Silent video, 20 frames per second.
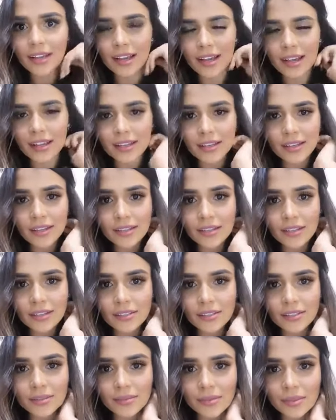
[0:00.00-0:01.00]
I did
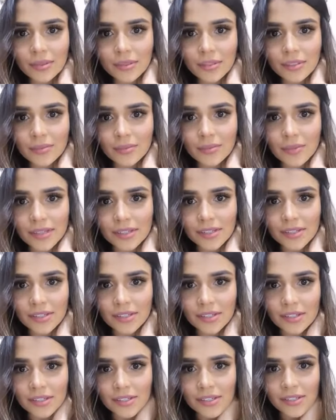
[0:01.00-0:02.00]
contribute to my
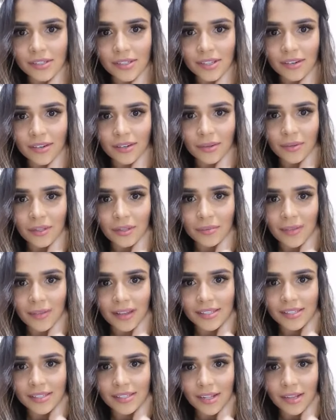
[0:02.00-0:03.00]
society story with
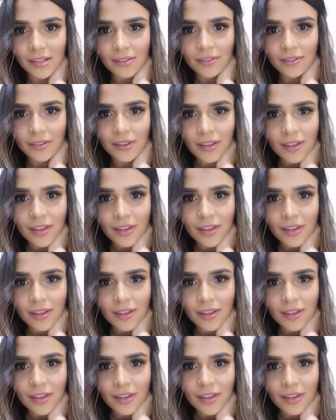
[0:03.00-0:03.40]
myself